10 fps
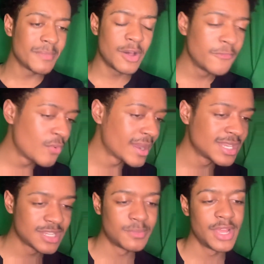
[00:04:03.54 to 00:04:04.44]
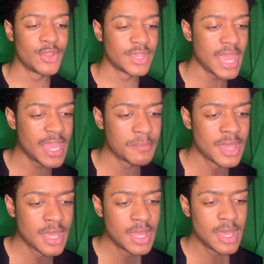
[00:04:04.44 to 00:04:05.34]
about, before I get to the player of the game,
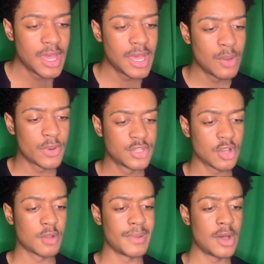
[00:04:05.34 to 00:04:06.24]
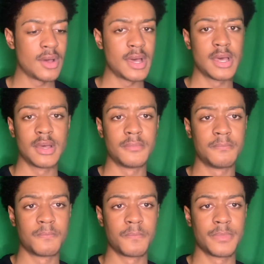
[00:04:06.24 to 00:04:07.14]
I want to talk about,
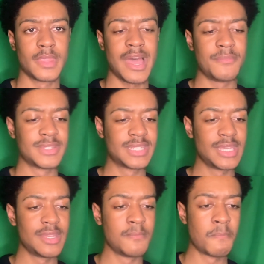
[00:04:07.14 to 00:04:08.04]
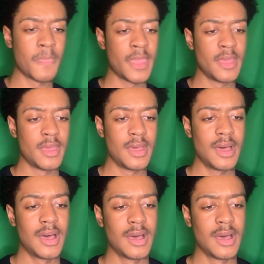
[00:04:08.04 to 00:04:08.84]
obviously, I